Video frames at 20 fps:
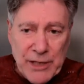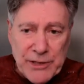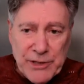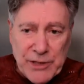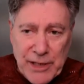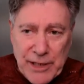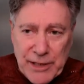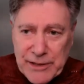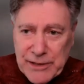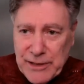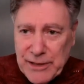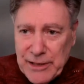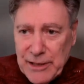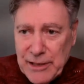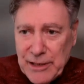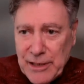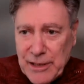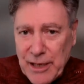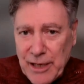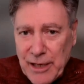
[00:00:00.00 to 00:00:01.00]
much as
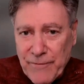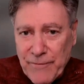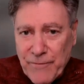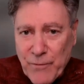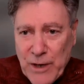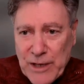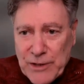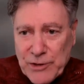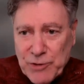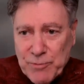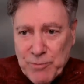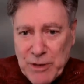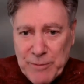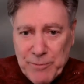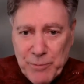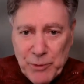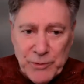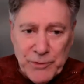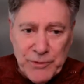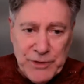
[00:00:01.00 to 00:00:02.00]
the uh, French
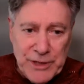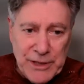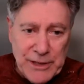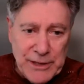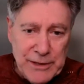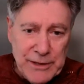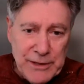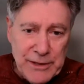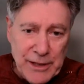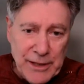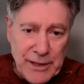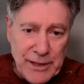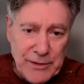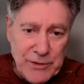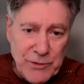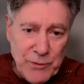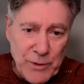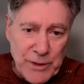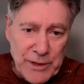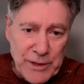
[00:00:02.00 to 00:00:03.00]
people did
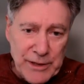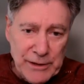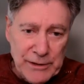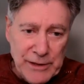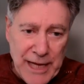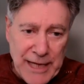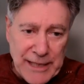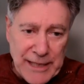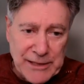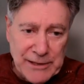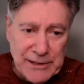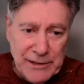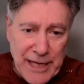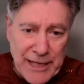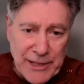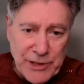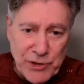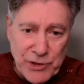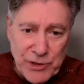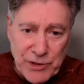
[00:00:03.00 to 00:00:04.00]
uh, during the last
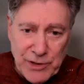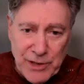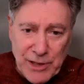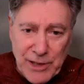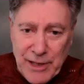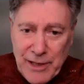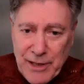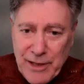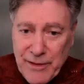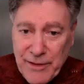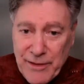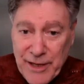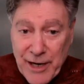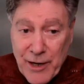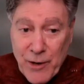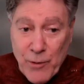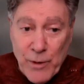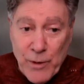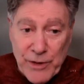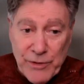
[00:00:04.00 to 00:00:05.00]
election
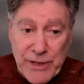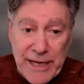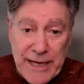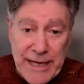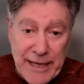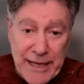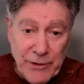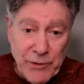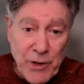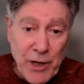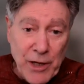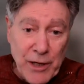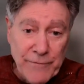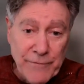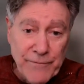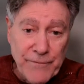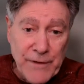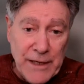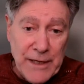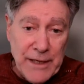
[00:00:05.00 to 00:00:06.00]
there, where they held
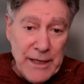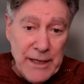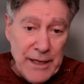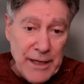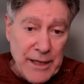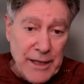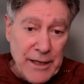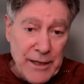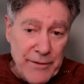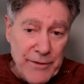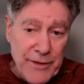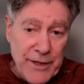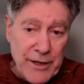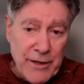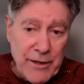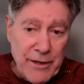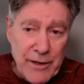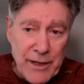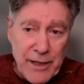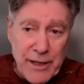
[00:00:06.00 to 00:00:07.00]
off uh,
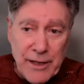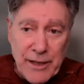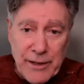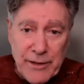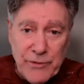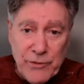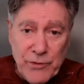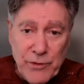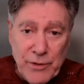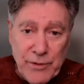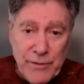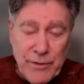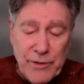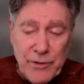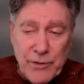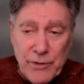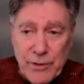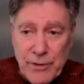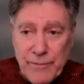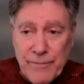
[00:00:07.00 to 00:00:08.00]
their uh,
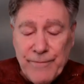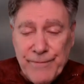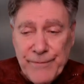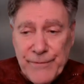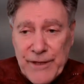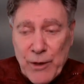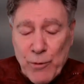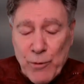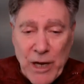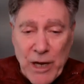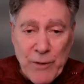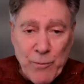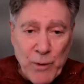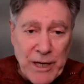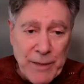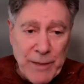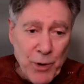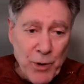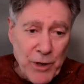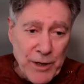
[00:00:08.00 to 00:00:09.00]
their
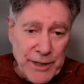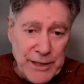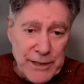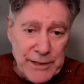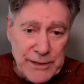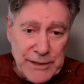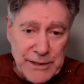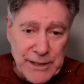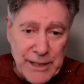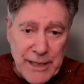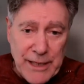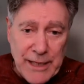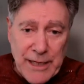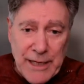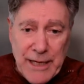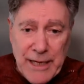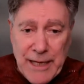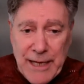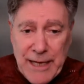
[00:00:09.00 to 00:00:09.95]
right wing parties